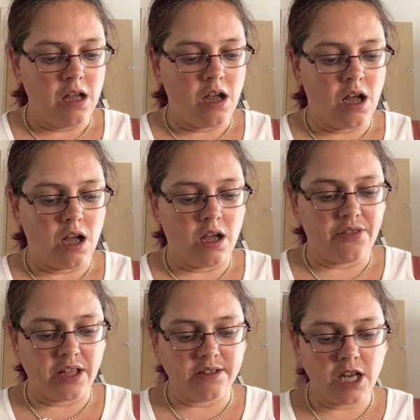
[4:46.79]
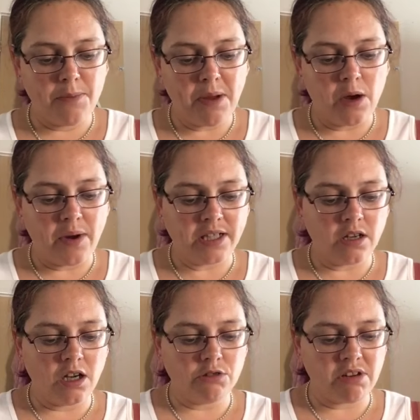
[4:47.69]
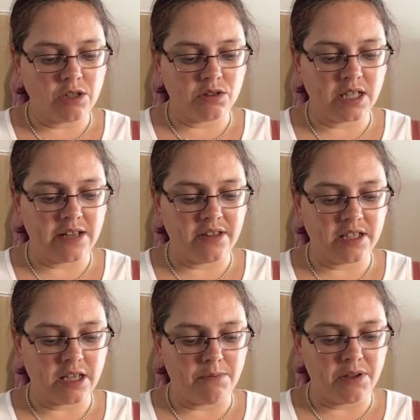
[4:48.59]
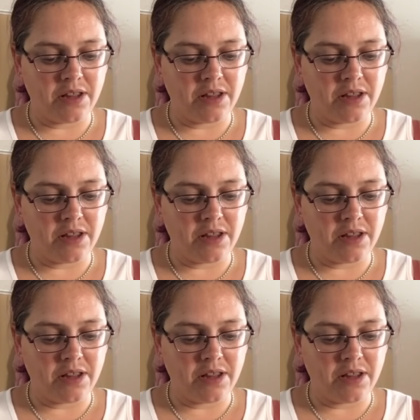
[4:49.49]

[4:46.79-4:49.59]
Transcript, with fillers: Uh, there's no better way to hydrate your skin this summer